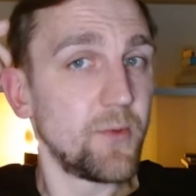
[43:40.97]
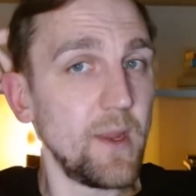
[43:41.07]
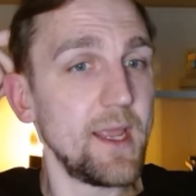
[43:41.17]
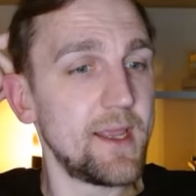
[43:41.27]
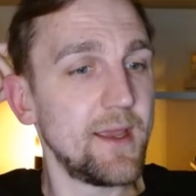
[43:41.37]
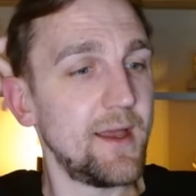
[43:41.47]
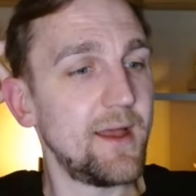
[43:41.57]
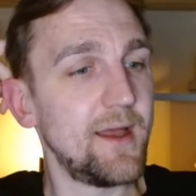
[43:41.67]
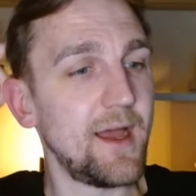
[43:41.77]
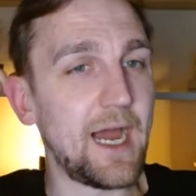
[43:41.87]
week
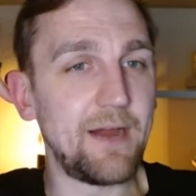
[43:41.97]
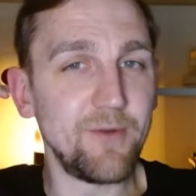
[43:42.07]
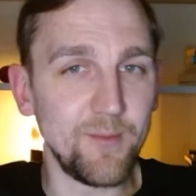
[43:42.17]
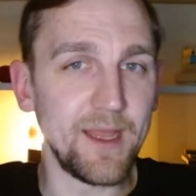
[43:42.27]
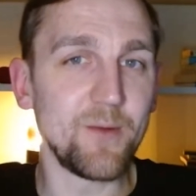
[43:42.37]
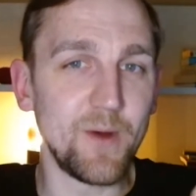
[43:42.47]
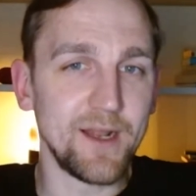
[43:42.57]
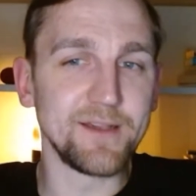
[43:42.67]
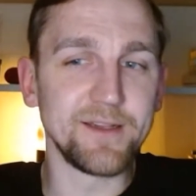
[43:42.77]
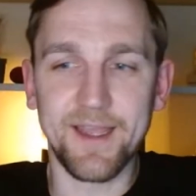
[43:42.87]
I will make
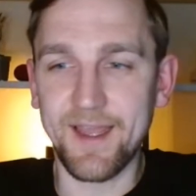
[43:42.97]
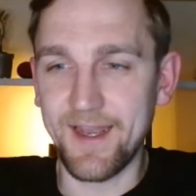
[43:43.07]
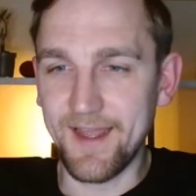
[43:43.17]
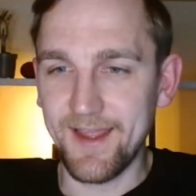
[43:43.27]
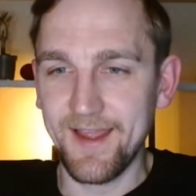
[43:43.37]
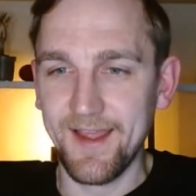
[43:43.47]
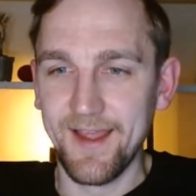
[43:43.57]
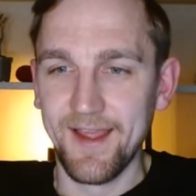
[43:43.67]
100K day.